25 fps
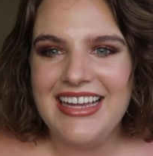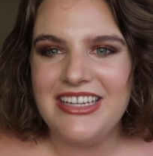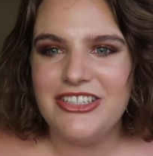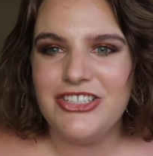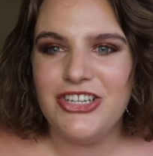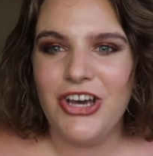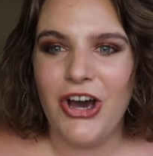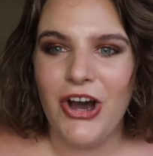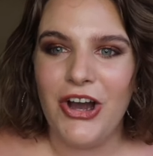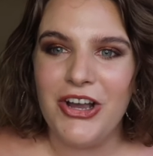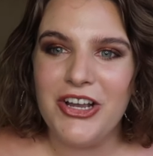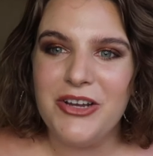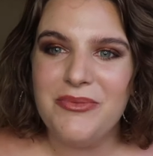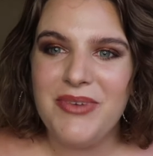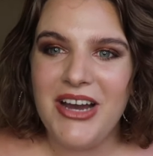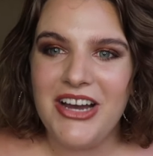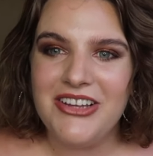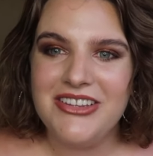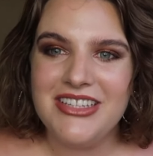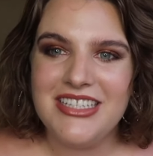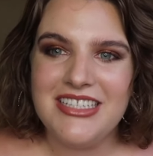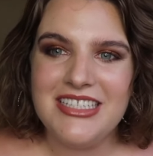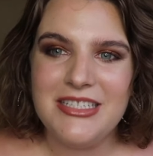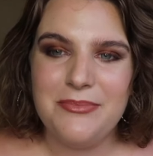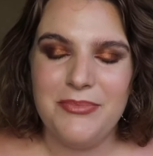talk
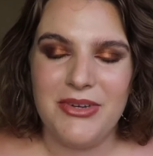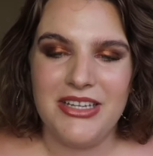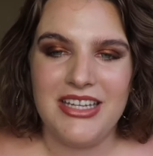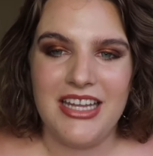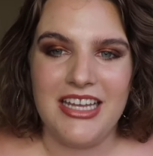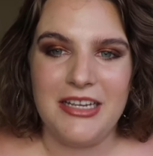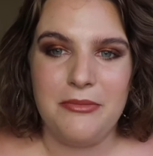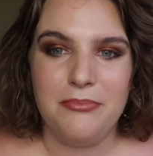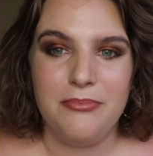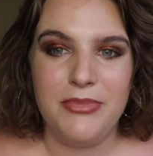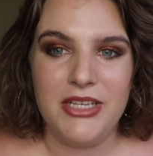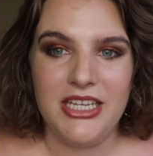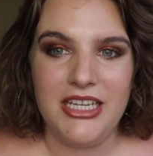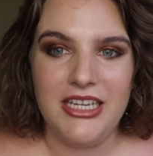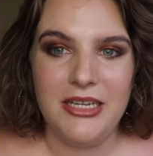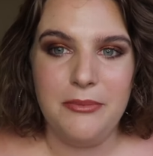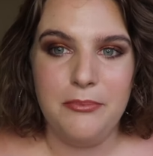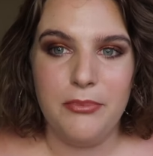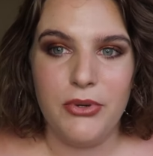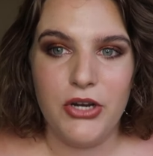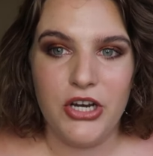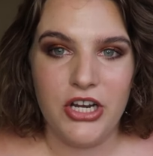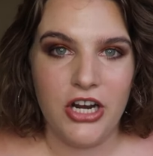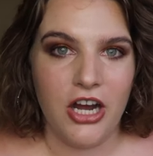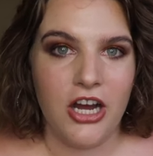about this, but like
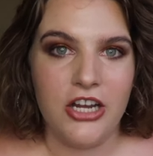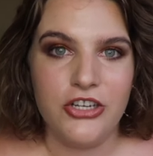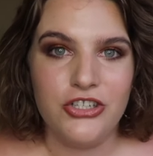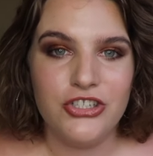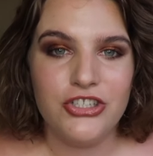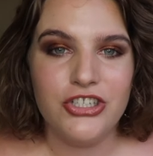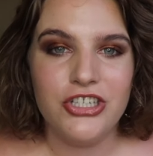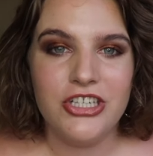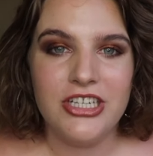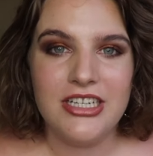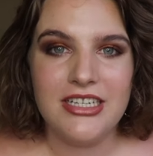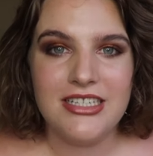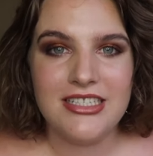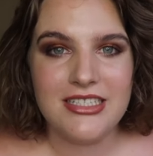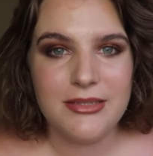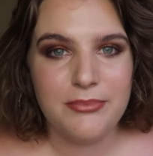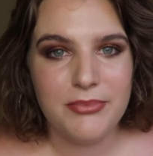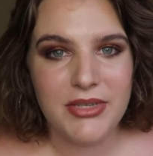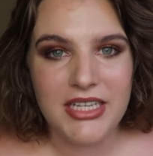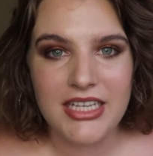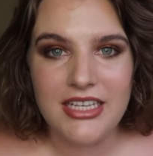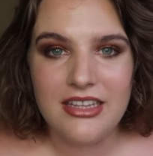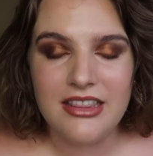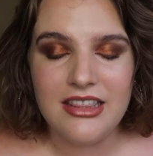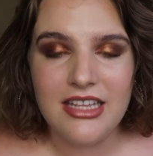being put under is a
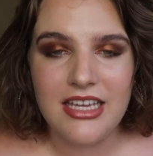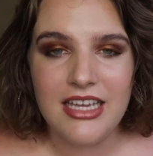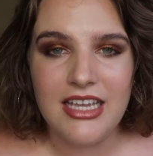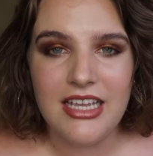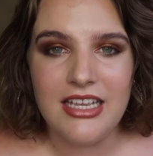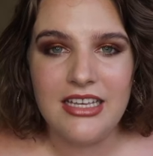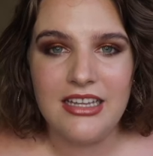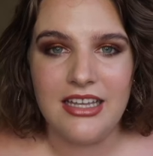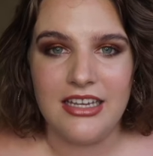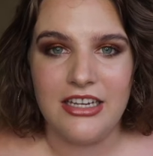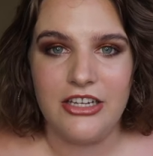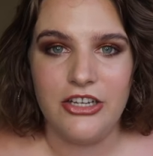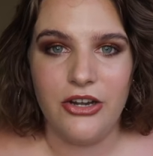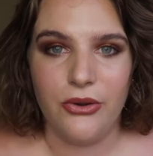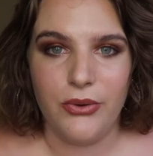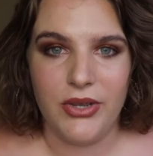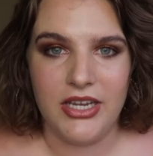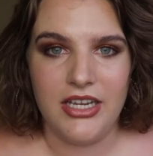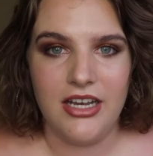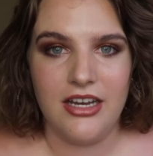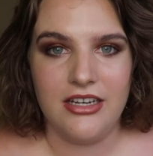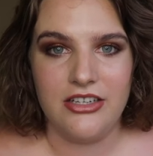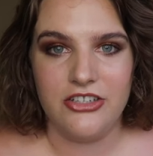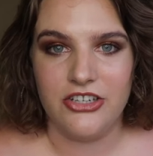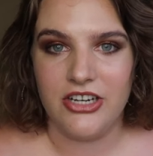big thing, like
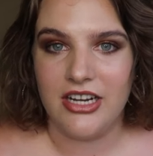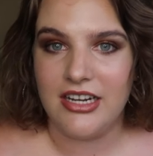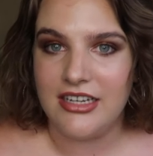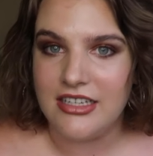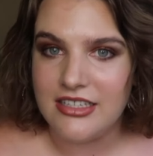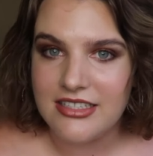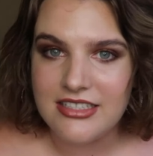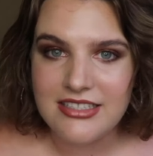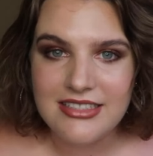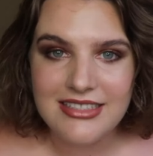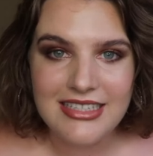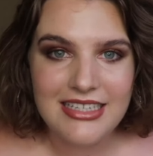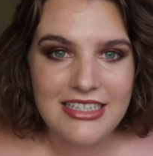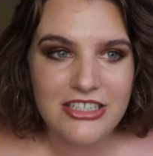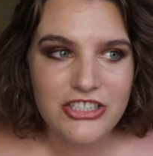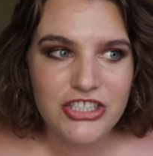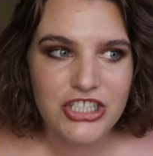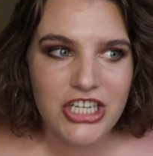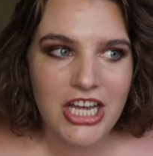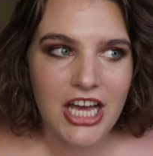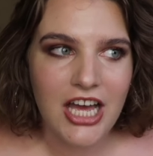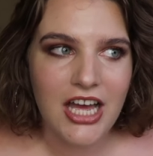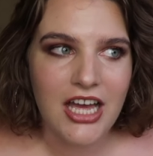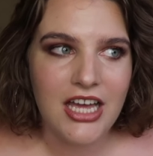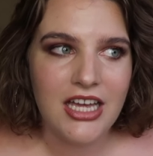going under
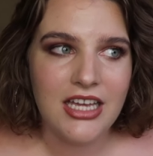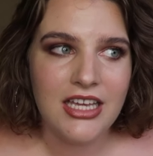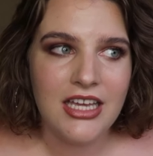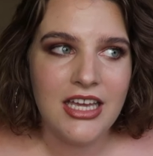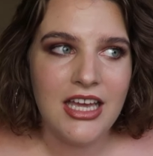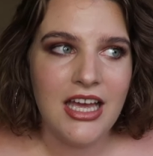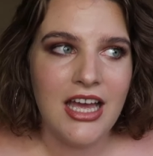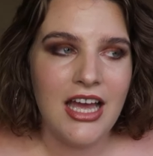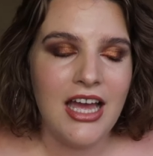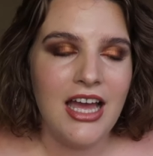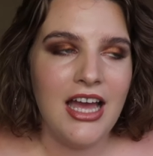anesthesia.